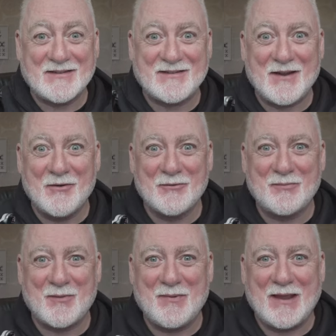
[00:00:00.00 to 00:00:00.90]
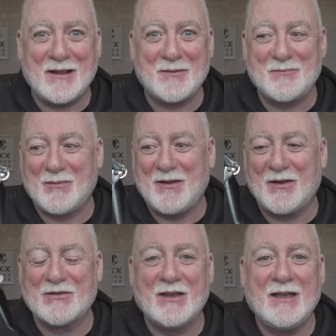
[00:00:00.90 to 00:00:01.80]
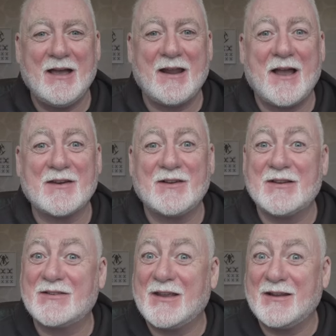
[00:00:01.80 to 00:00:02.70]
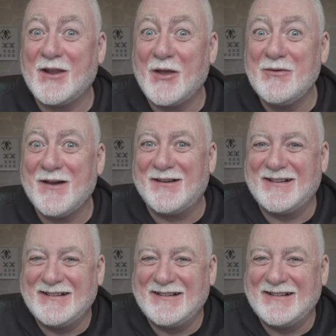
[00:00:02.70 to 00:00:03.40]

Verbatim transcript: stealth propeller, propellers are actually slightly louder.